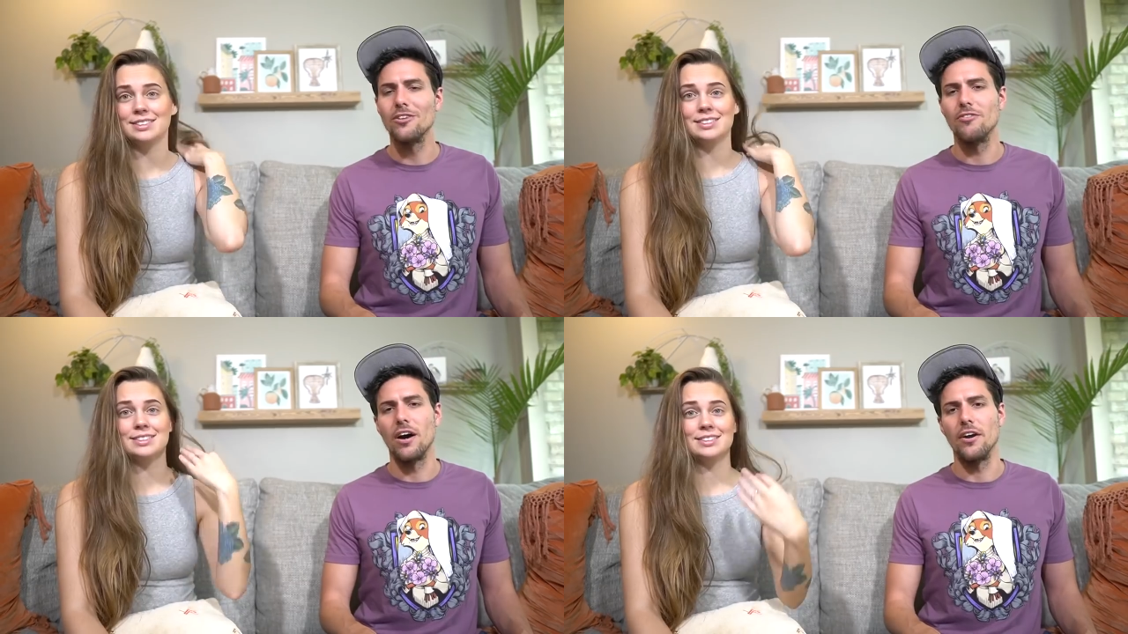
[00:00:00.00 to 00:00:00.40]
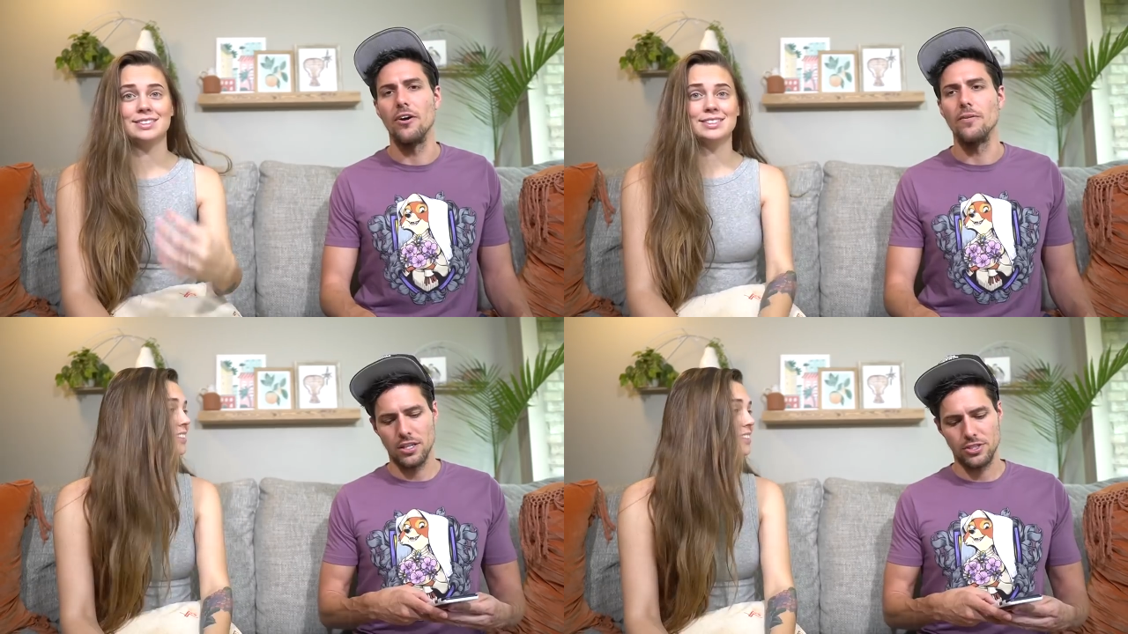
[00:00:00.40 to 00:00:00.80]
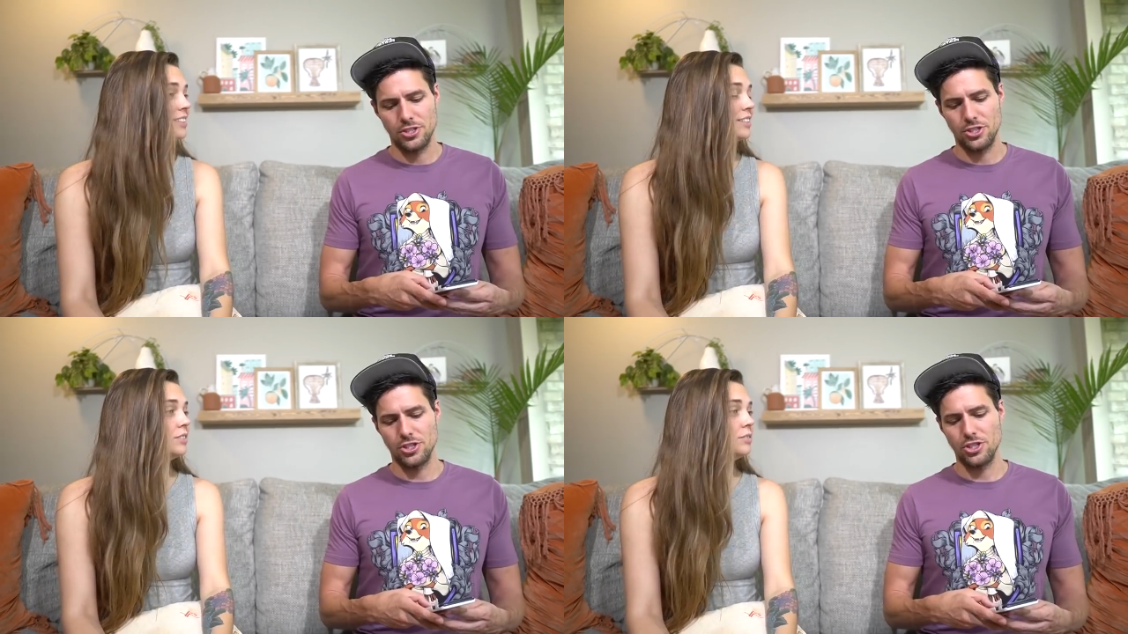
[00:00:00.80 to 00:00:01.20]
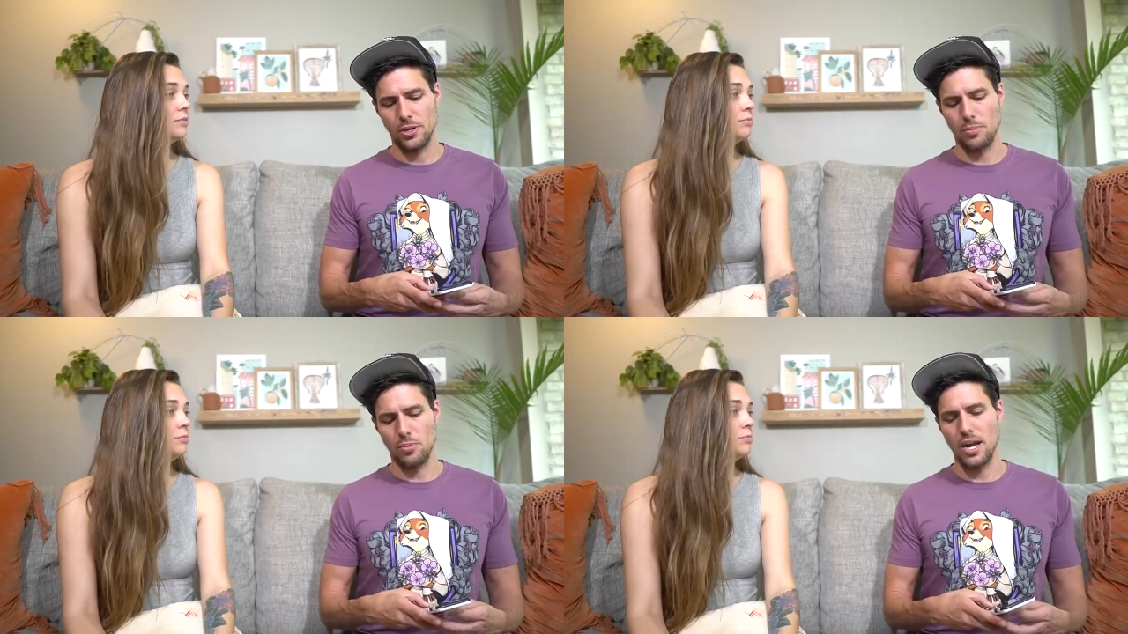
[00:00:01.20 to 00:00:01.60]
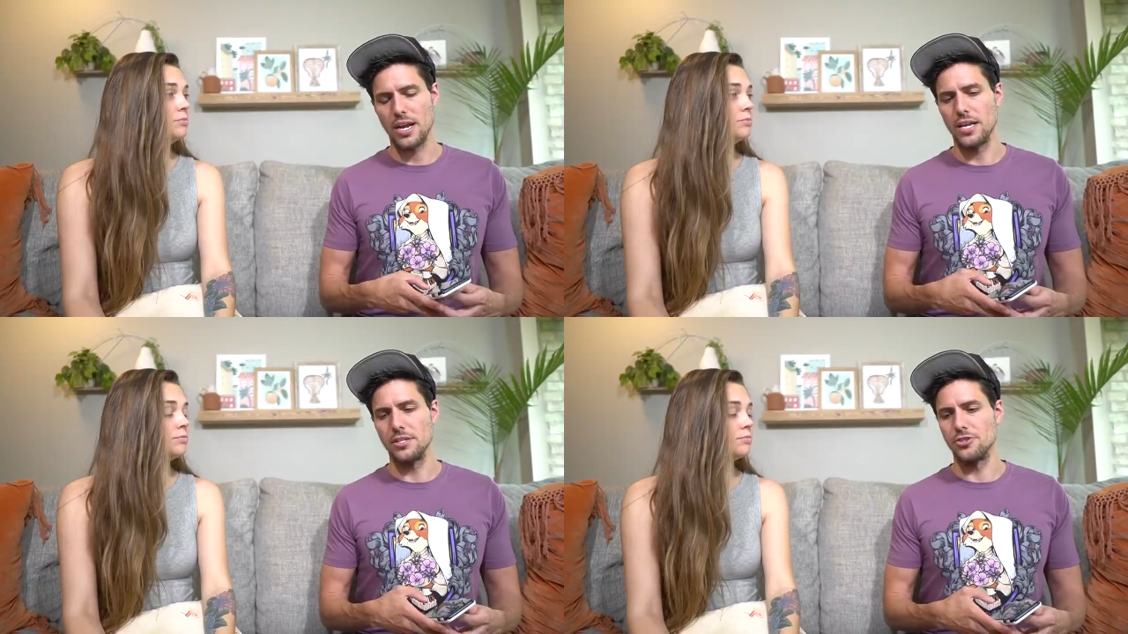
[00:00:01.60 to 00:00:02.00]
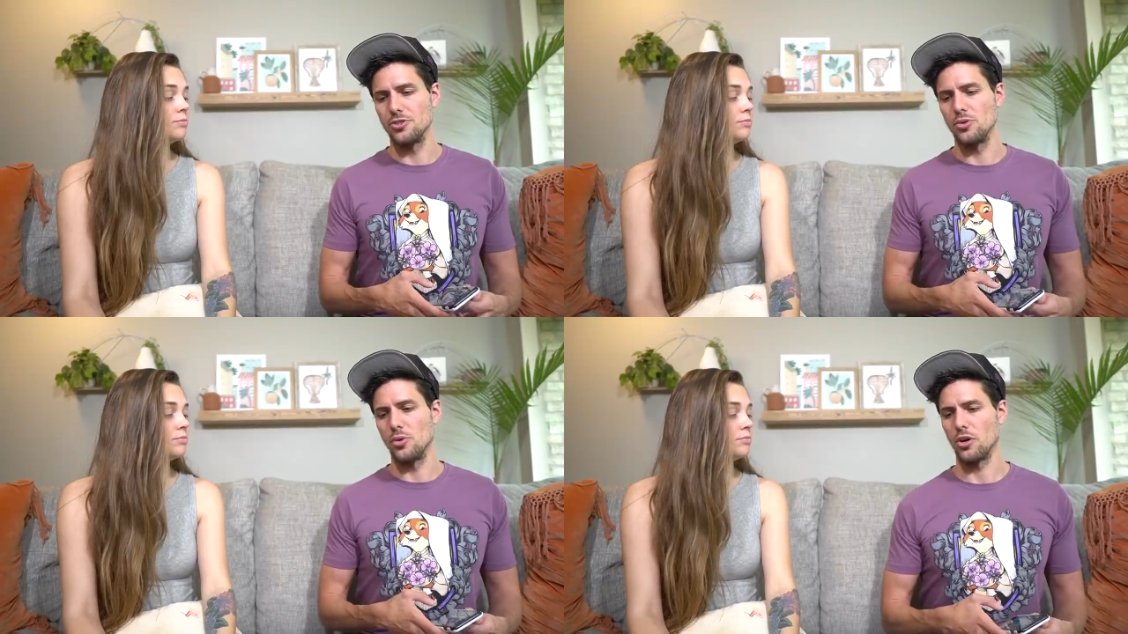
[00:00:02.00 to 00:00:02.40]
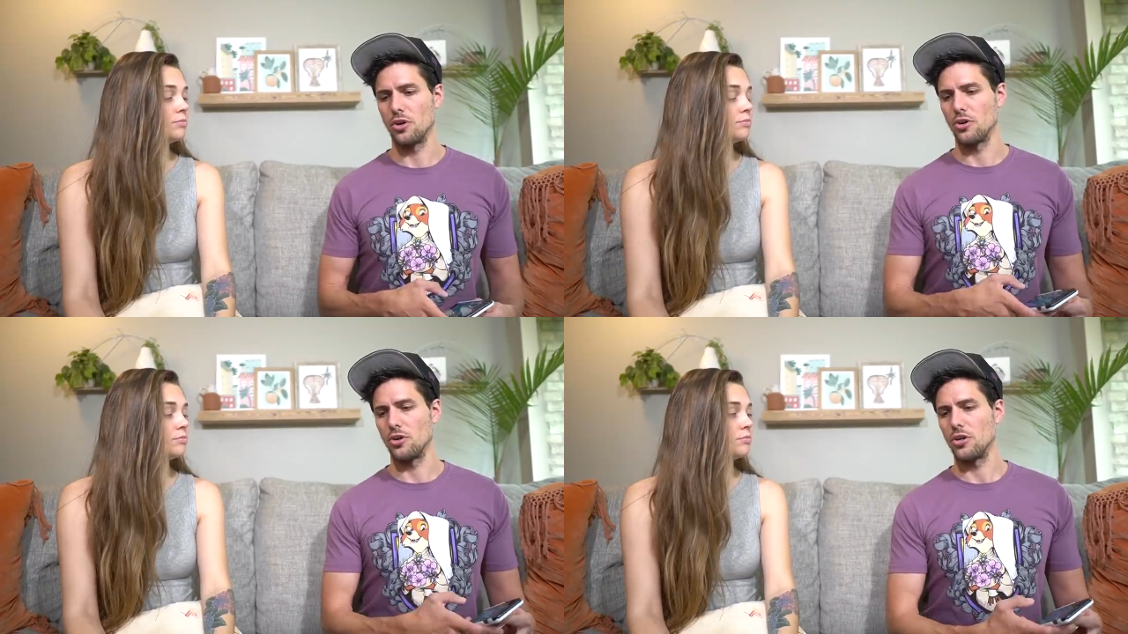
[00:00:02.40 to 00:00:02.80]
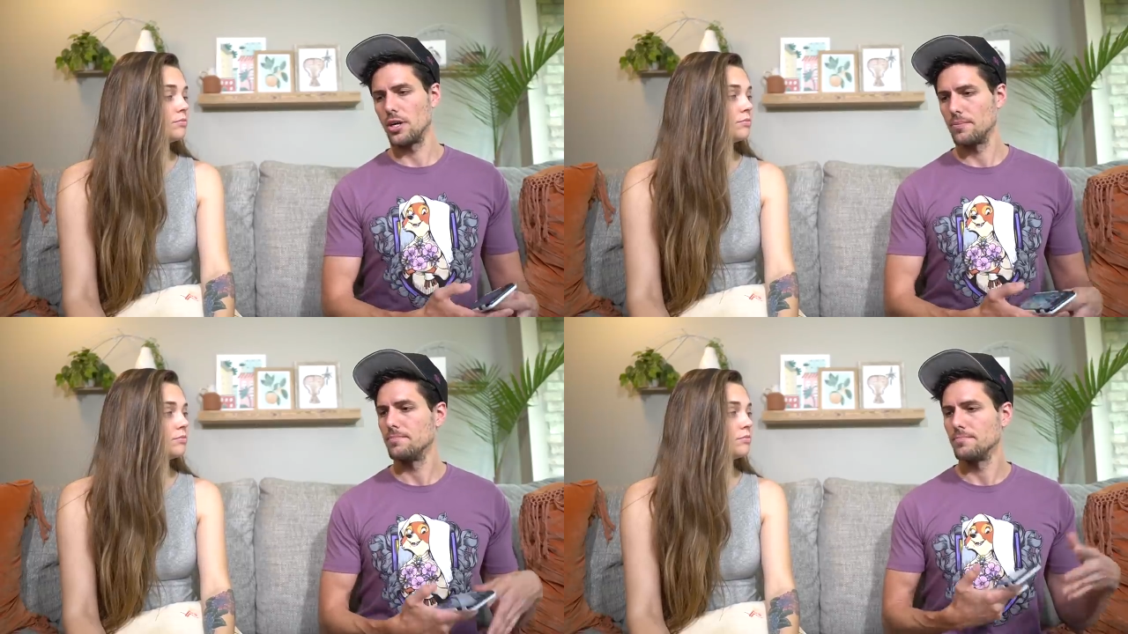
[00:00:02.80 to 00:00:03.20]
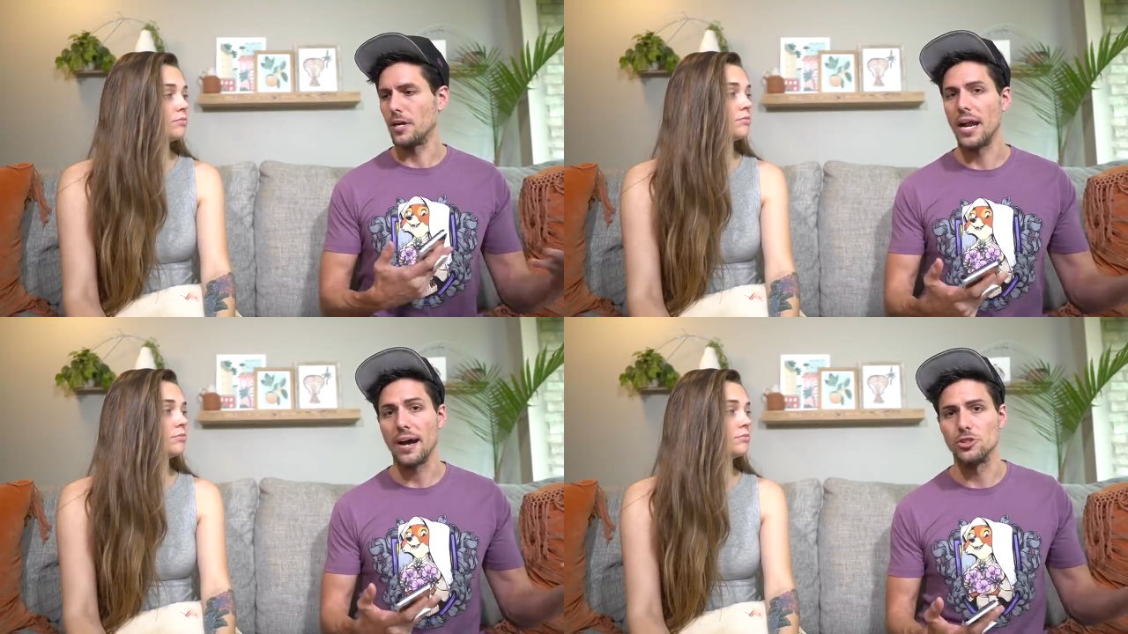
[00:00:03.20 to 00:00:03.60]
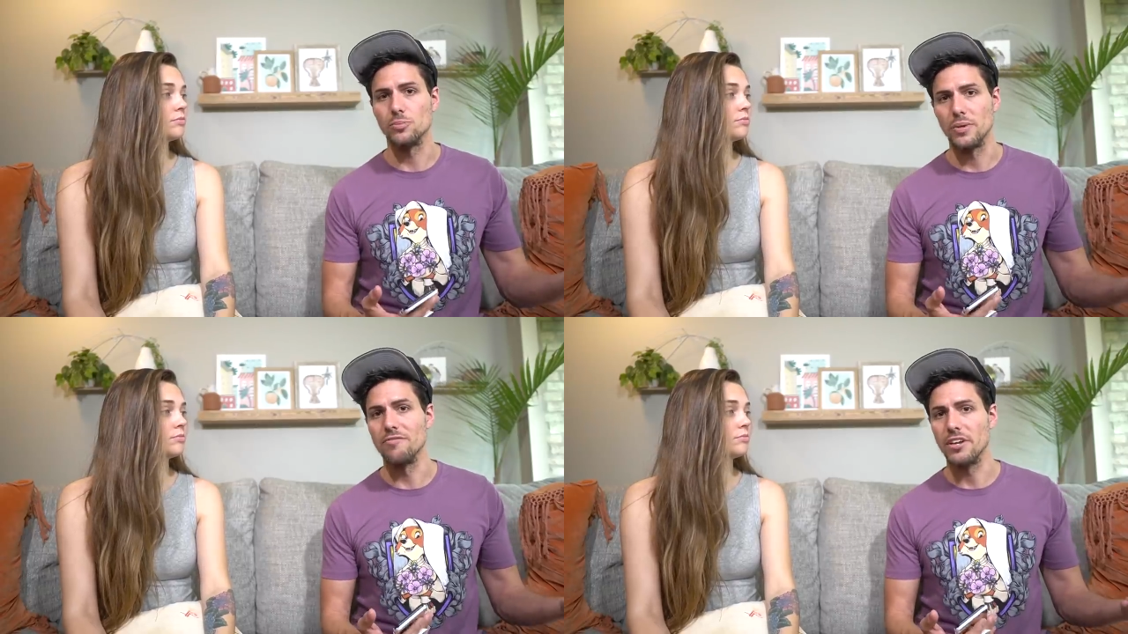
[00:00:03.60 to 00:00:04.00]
Speaker 1: Lovato. Let's just jump right into her announcement